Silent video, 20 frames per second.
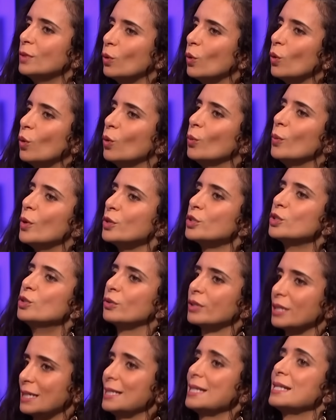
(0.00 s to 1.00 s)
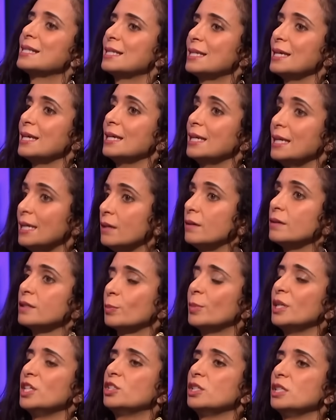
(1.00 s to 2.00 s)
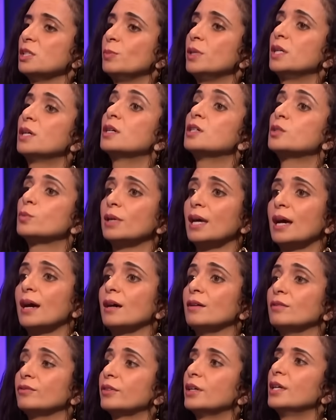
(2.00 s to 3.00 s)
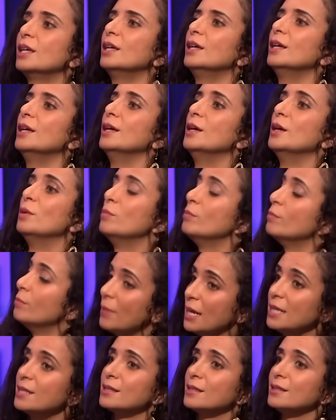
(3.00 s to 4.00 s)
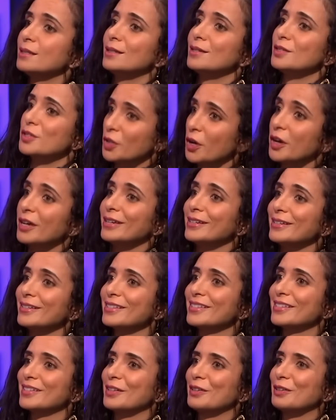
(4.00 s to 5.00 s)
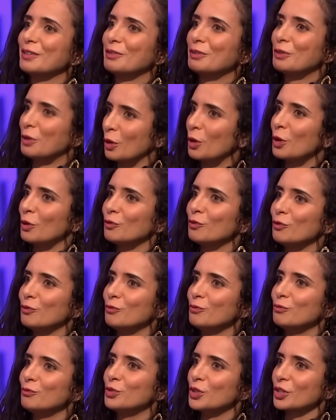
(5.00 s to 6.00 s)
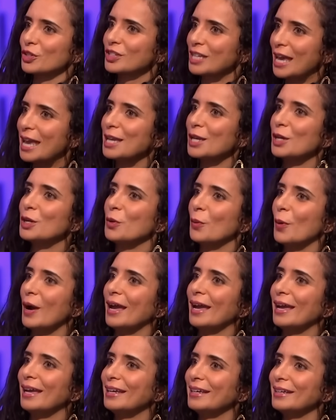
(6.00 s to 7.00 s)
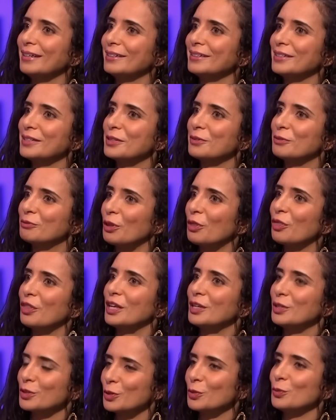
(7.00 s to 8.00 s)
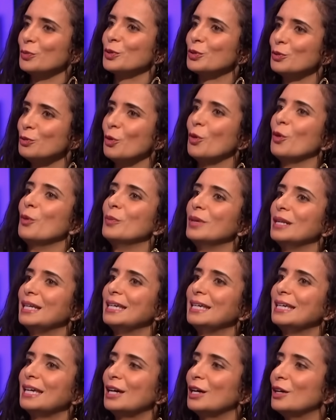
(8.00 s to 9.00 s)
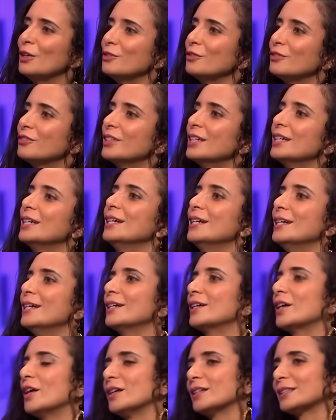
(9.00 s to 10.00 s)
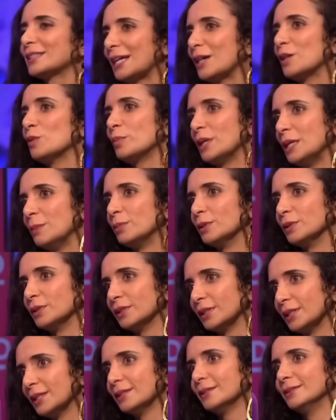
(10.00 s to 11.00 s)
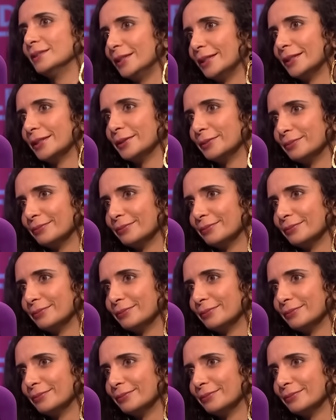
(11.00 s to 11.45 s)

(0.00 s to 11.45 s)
almost not existing in our species because we have medicine and science that have just taken away the things that would normally have cast out people that, you know,